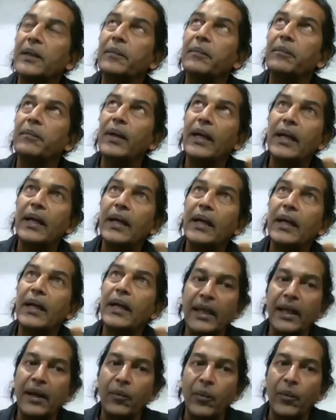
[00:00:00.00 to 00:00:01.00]
building
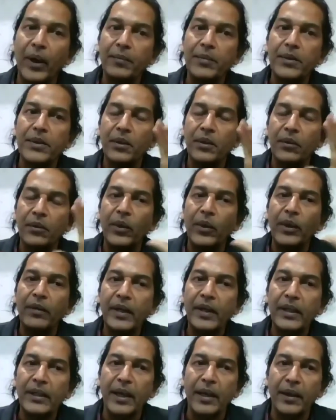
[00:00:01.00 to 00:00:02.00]
their webs,
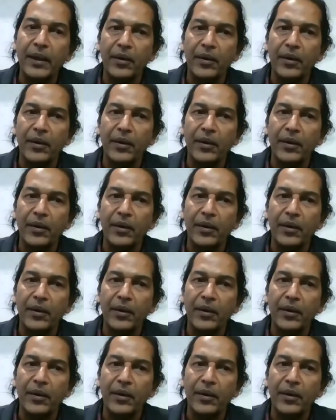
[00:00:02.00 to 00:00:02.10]
weaving